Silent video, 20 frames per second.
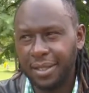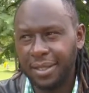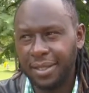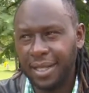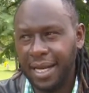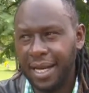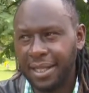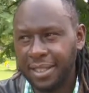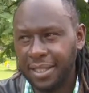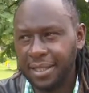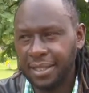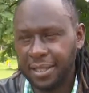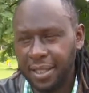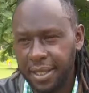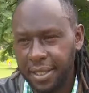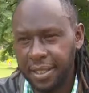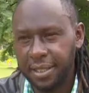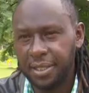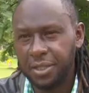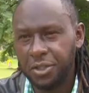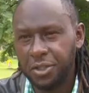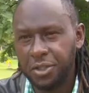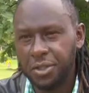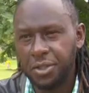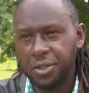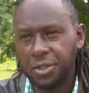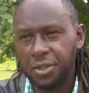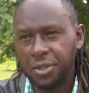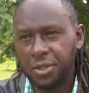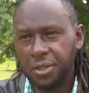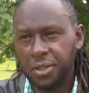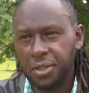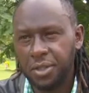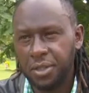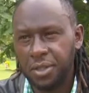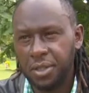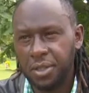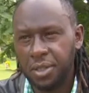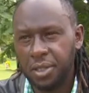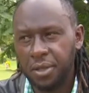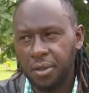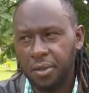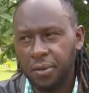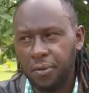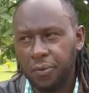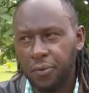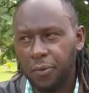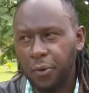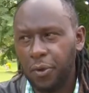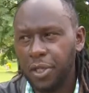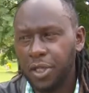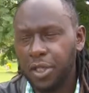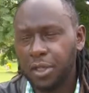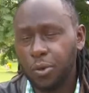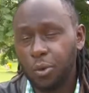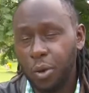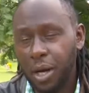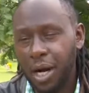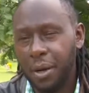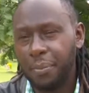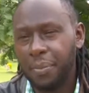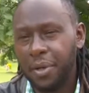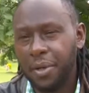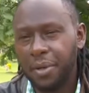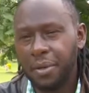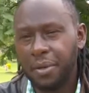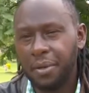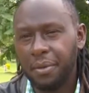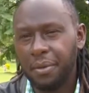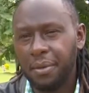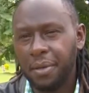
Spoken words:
that change for it to happen.